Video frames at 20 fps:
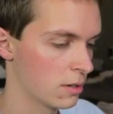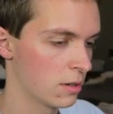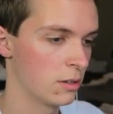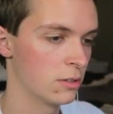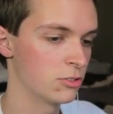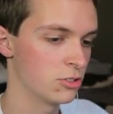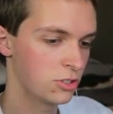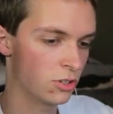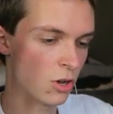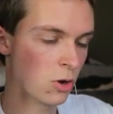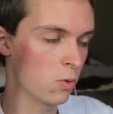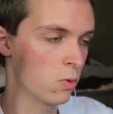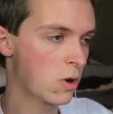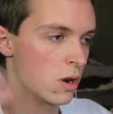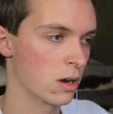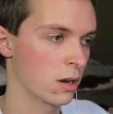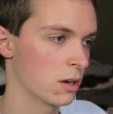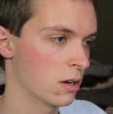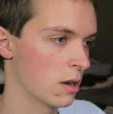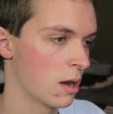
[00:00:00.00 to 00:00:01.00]
I'll just go
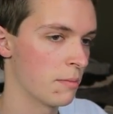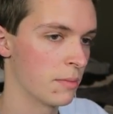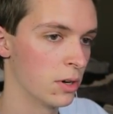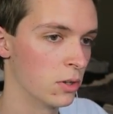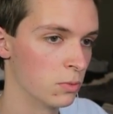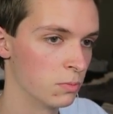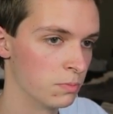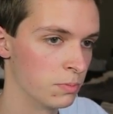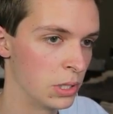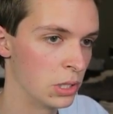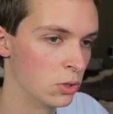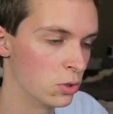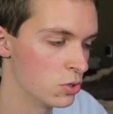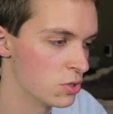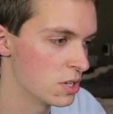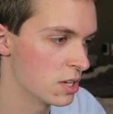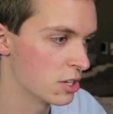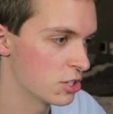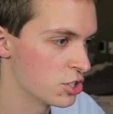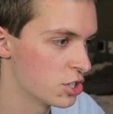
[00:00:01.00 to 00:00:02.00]
work. I'm gonna be
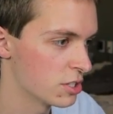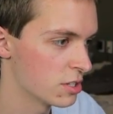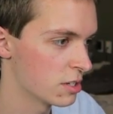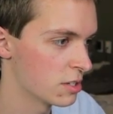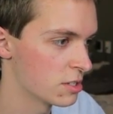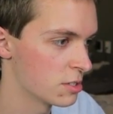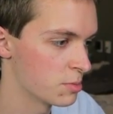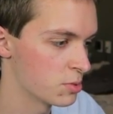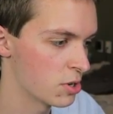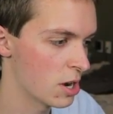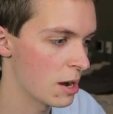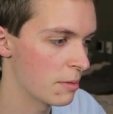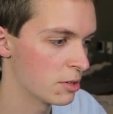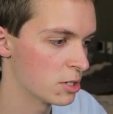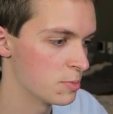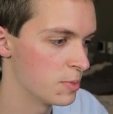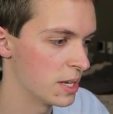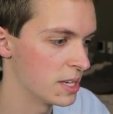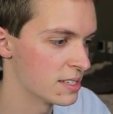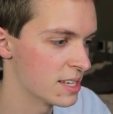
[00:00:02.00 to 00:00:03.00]
losing a shit ton of
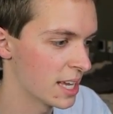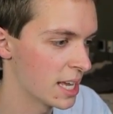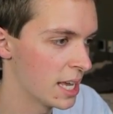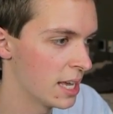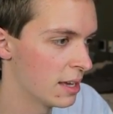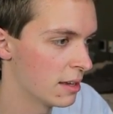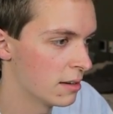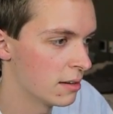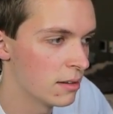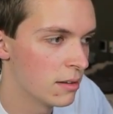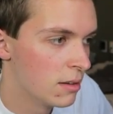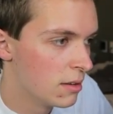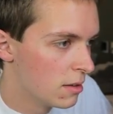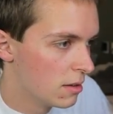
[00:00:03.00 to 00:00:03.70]
subscribers because I can't